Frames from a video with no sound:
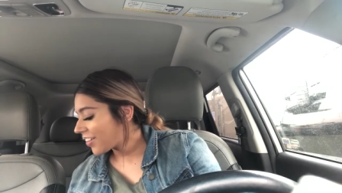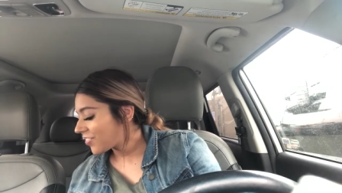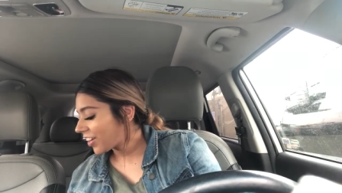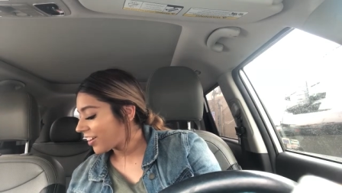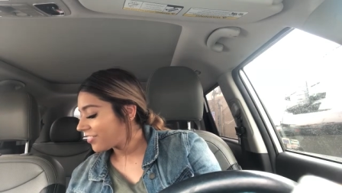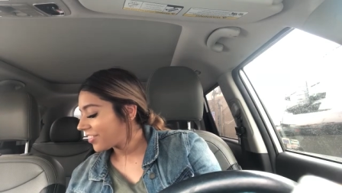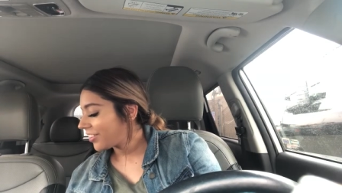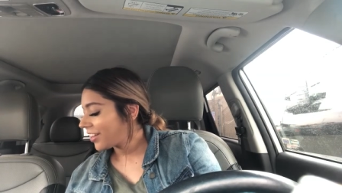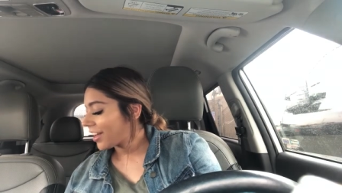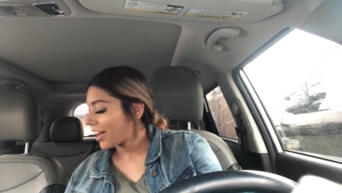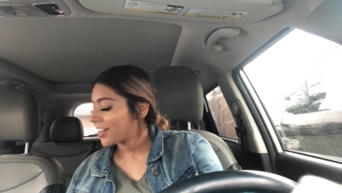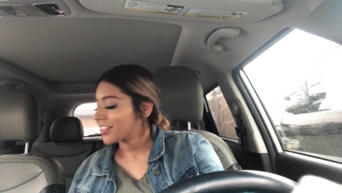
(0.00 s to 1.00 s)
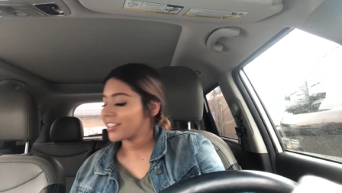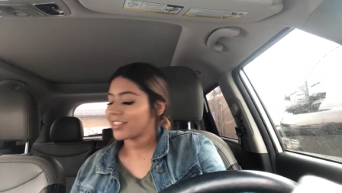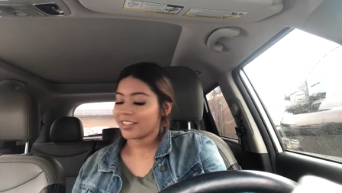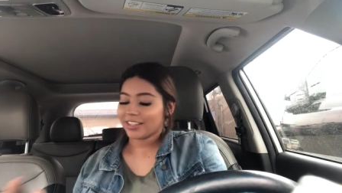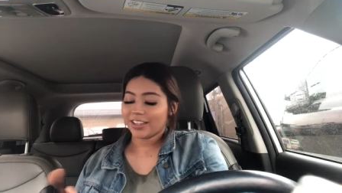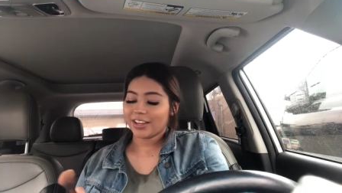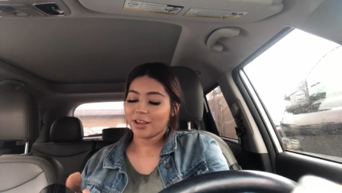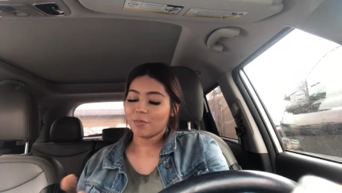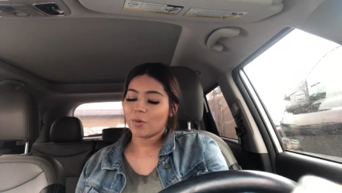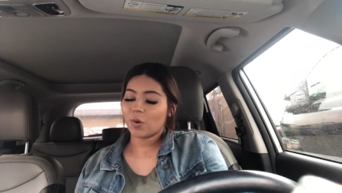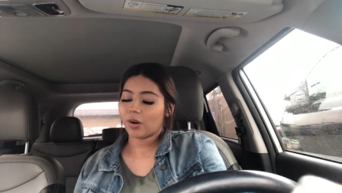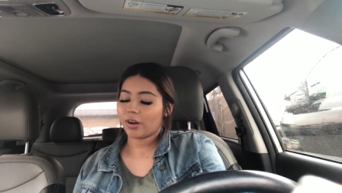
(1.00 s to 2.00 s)
I'm not feeling as sick
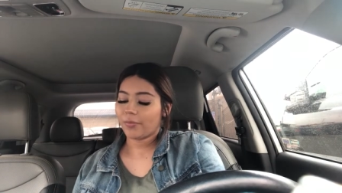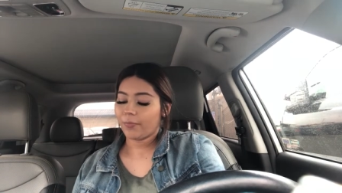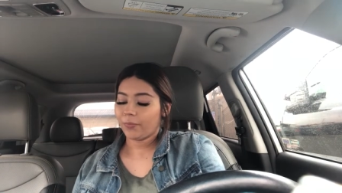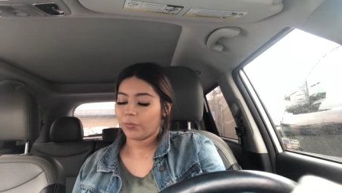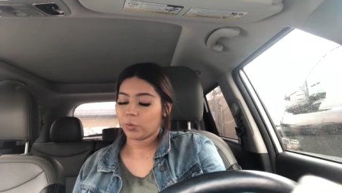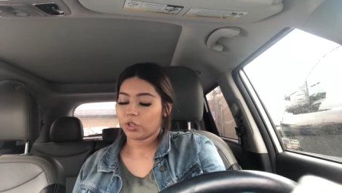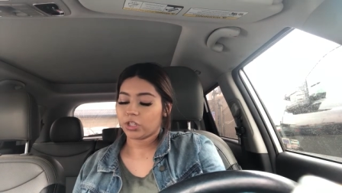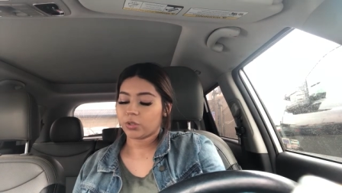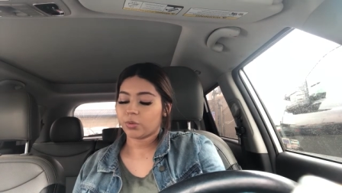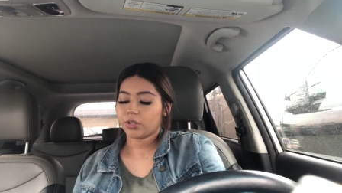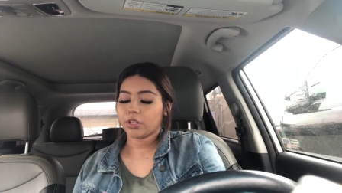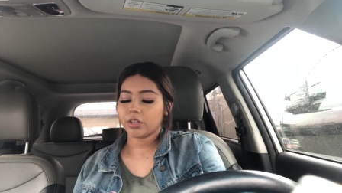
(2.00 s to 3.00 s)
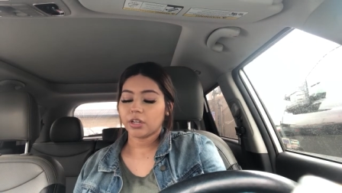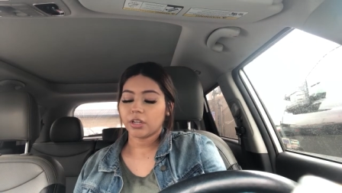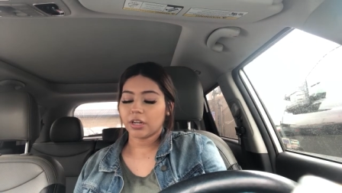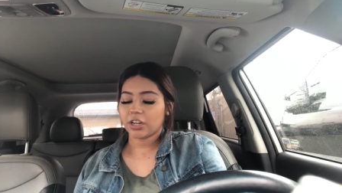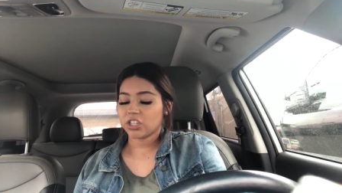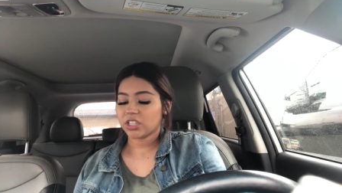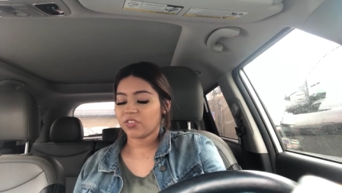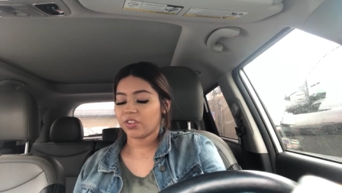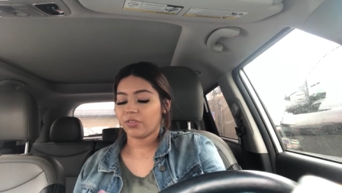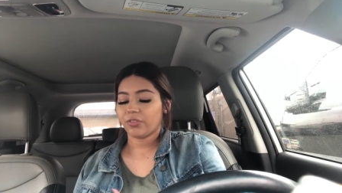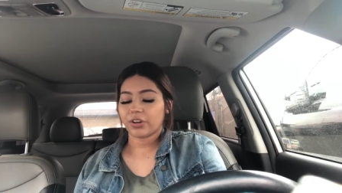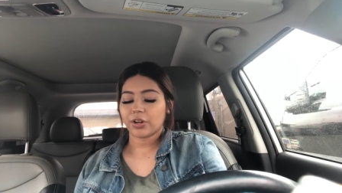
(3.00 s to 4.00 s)
anymore, which is really good. I just
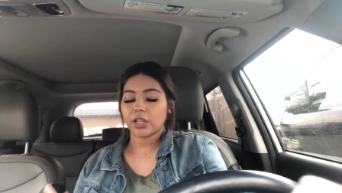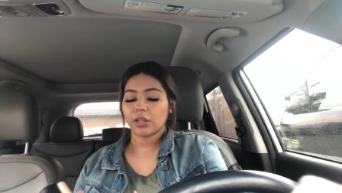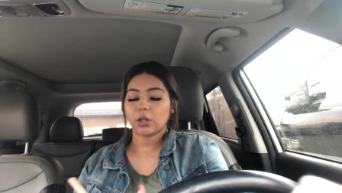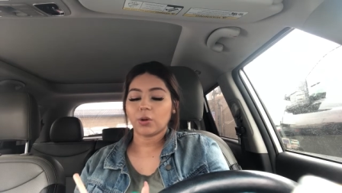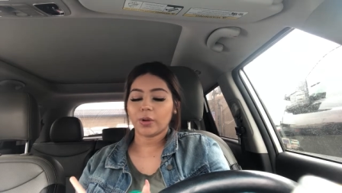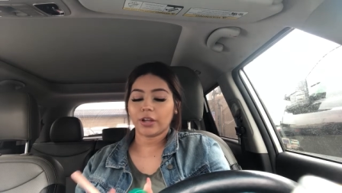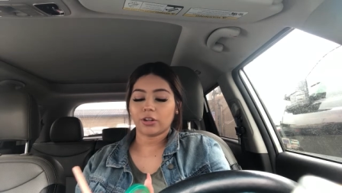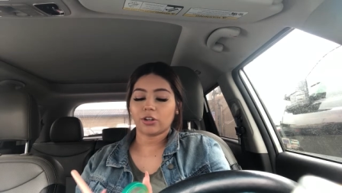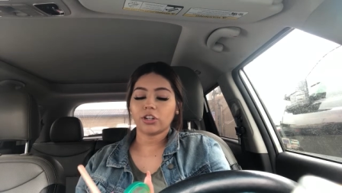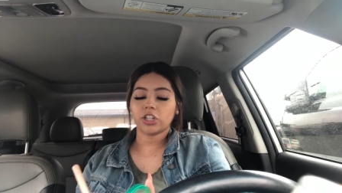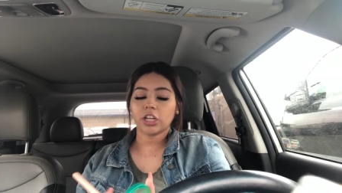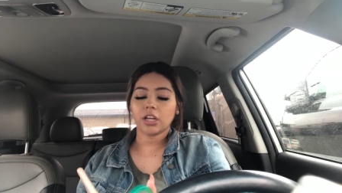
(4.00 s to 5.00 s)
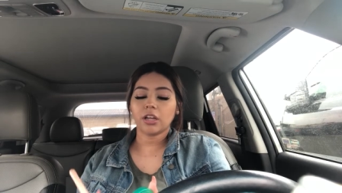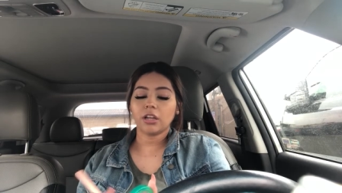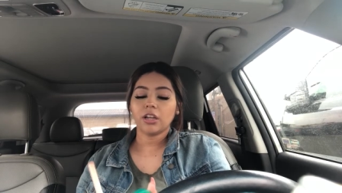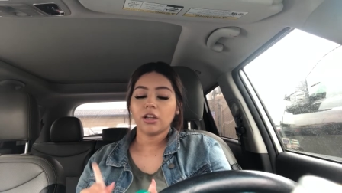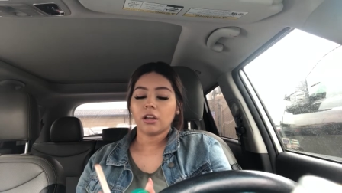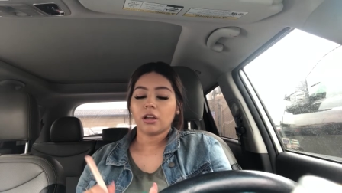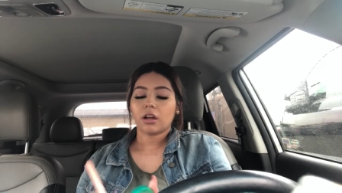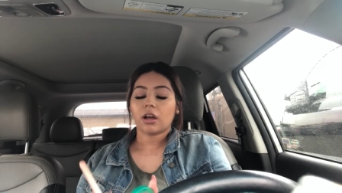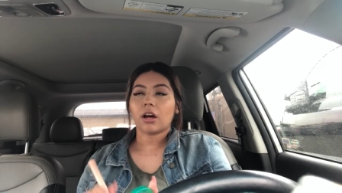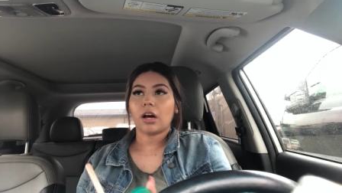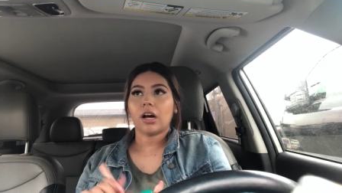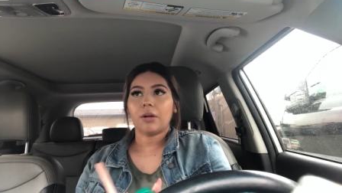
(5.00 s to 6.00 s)
feel very low energy.
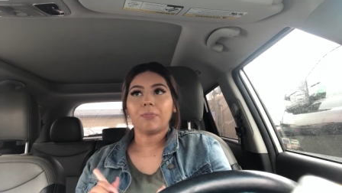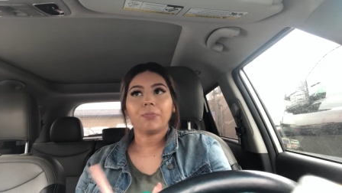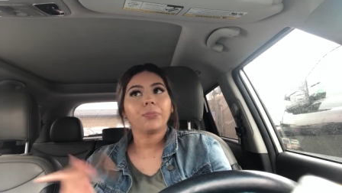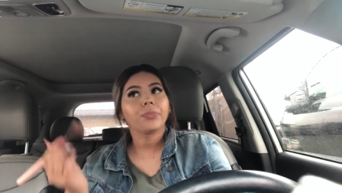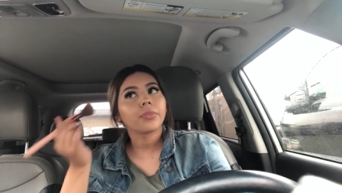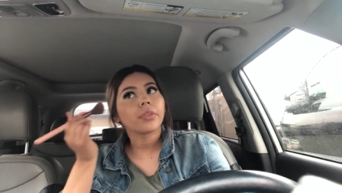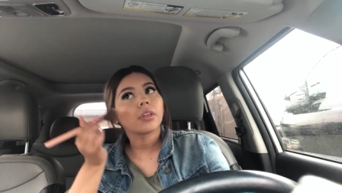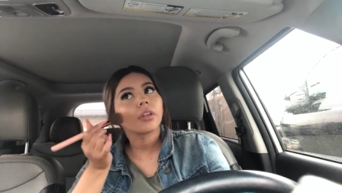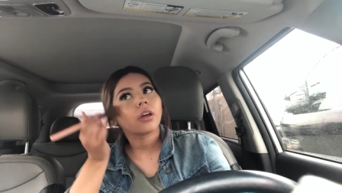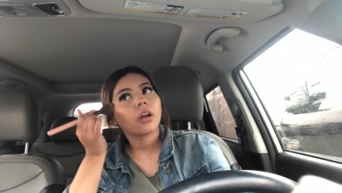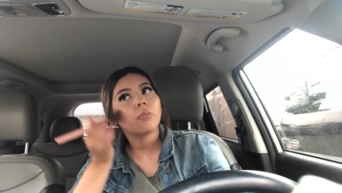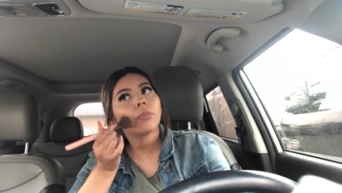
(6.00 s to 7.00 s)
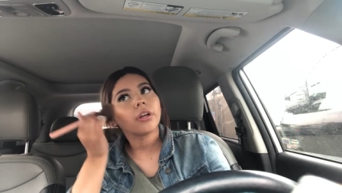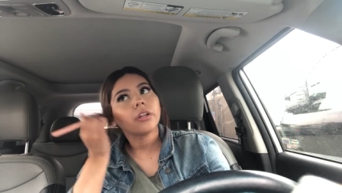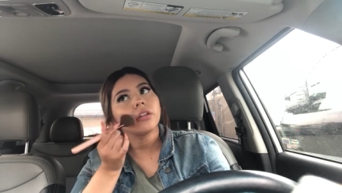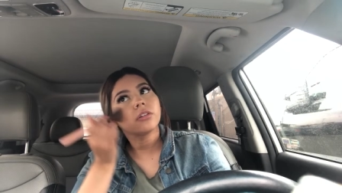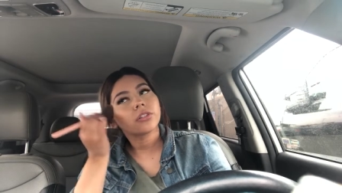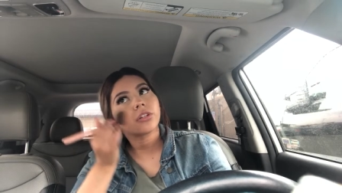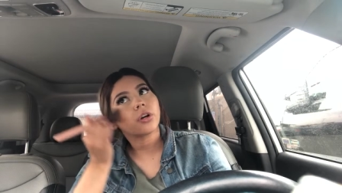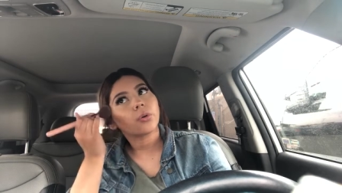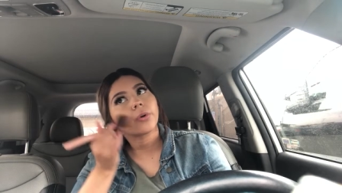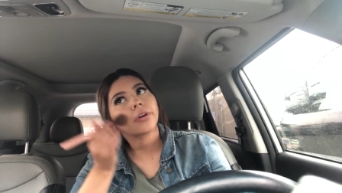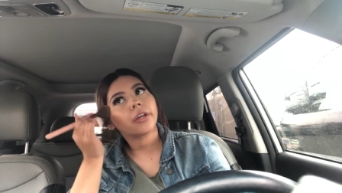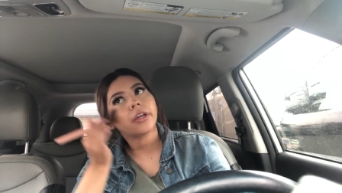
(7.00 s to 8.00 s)
Um, I'm ready to start
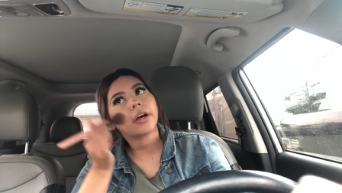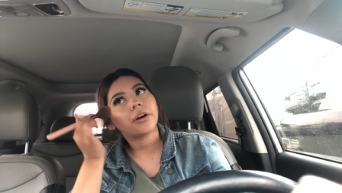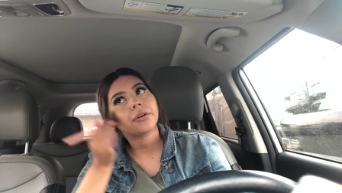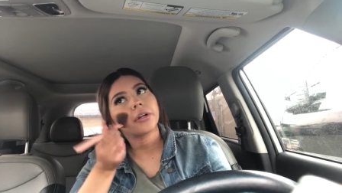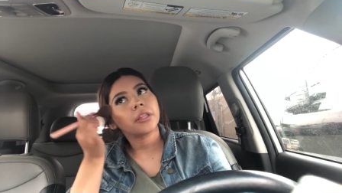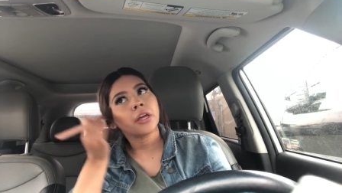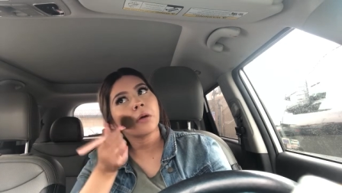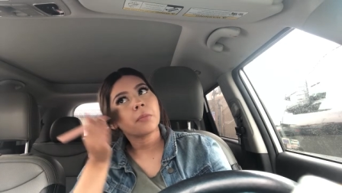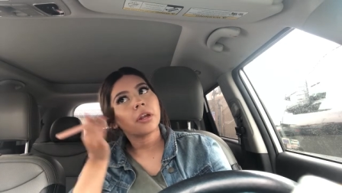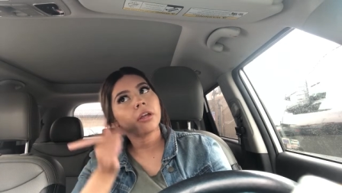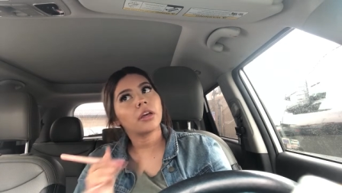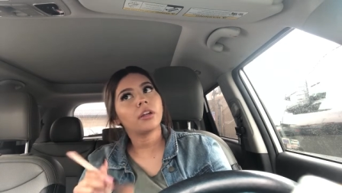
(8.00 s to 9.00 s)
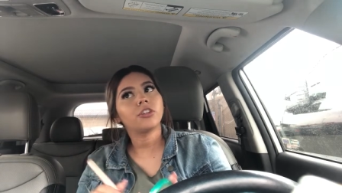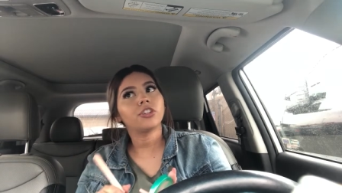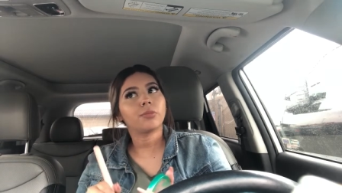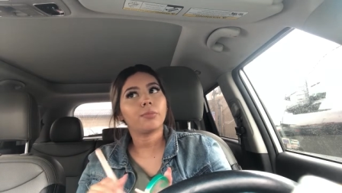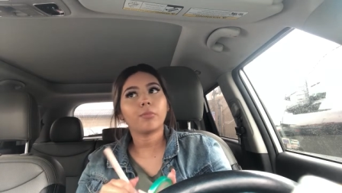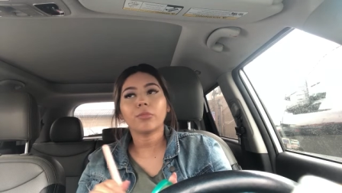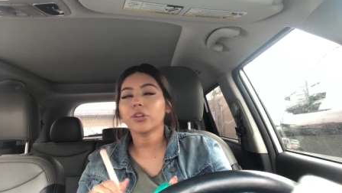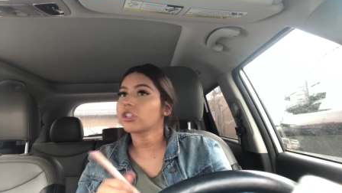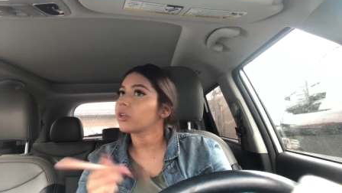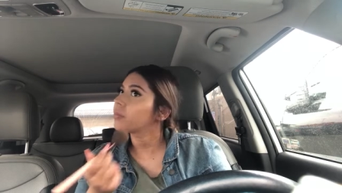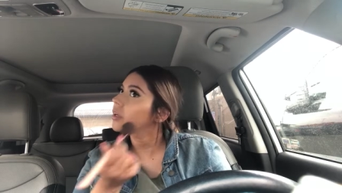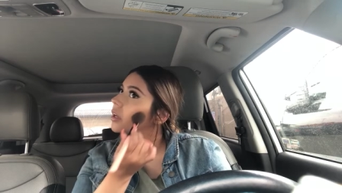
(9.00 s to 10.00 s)
working out. I think I'm going to get a gym
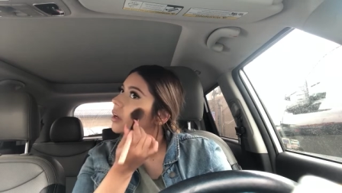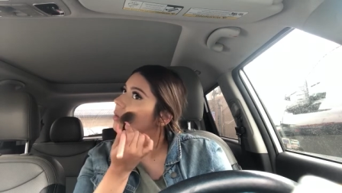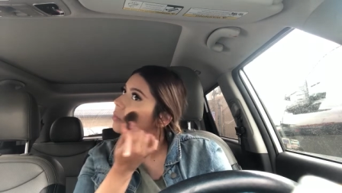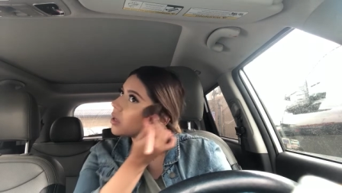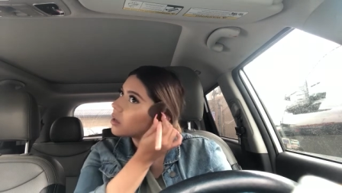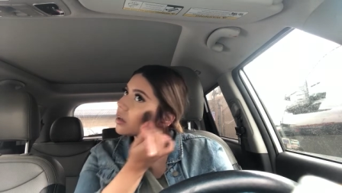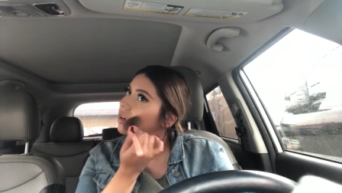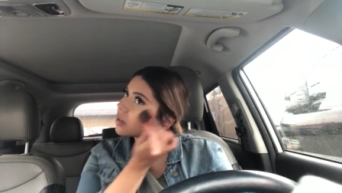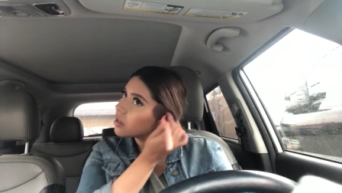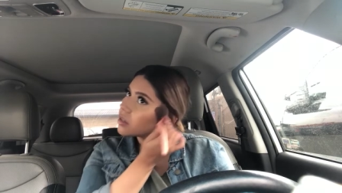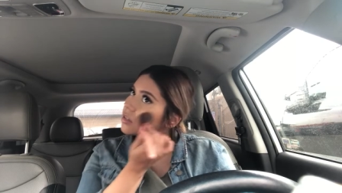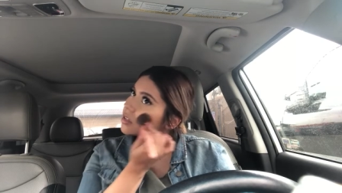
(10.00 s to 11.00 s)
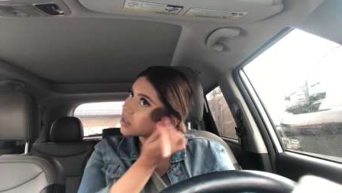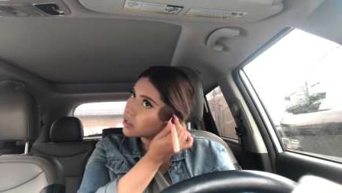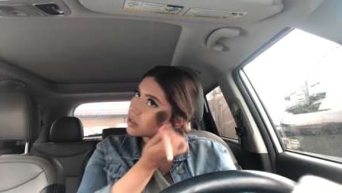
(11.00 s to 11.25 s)
membership again because